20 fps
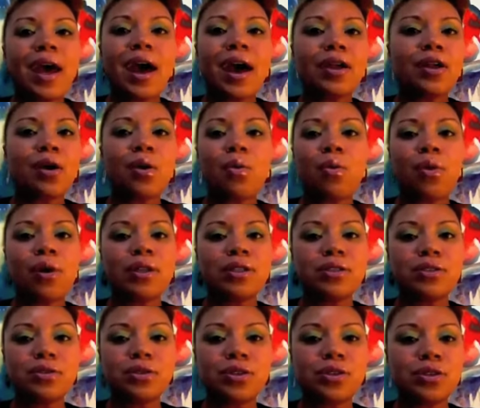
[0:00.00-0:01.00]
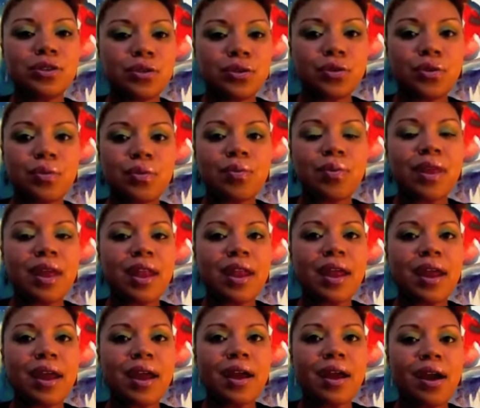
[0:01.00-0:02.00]
I don't want to assume that
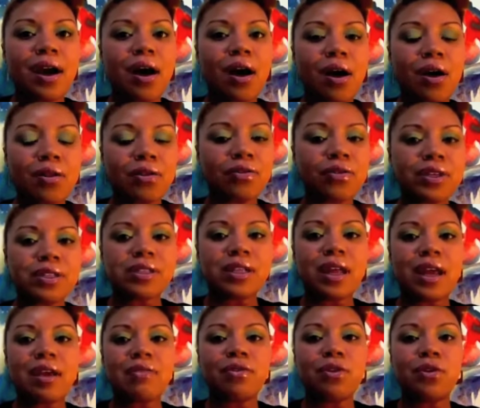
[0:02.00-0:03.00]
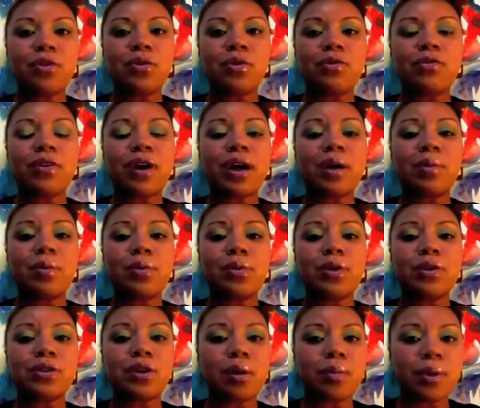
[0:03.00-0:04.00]
all of us that have uterine
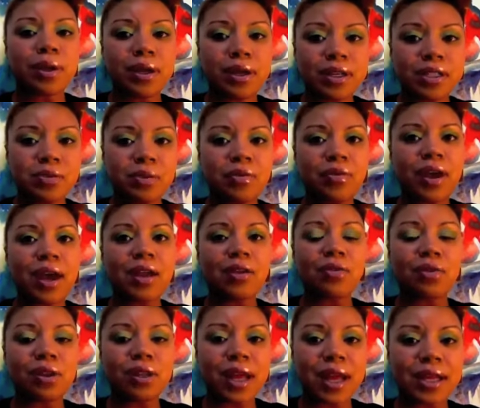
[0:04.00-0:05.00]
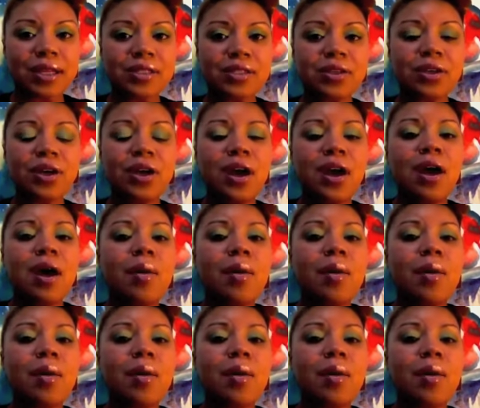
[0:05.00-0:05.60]
fibroids are because we've had a relaxer.